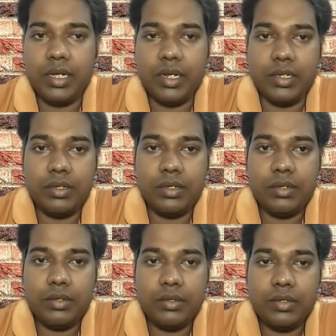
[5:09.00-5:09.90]
decrease.
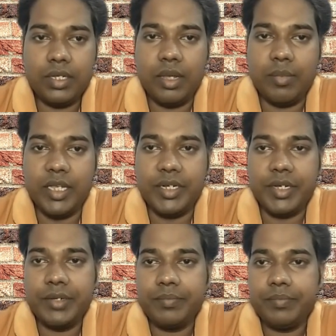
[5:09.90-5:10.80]
See the
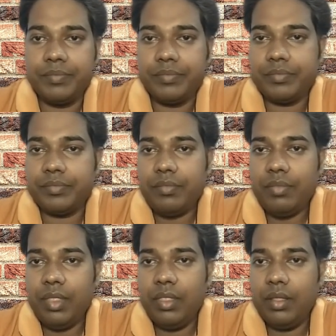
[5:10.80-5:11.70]
magic.
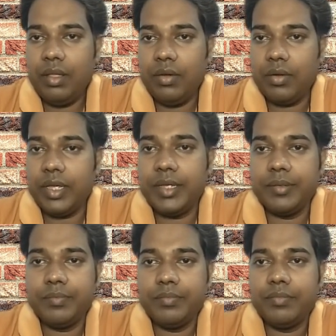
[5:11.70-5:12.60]
Okay.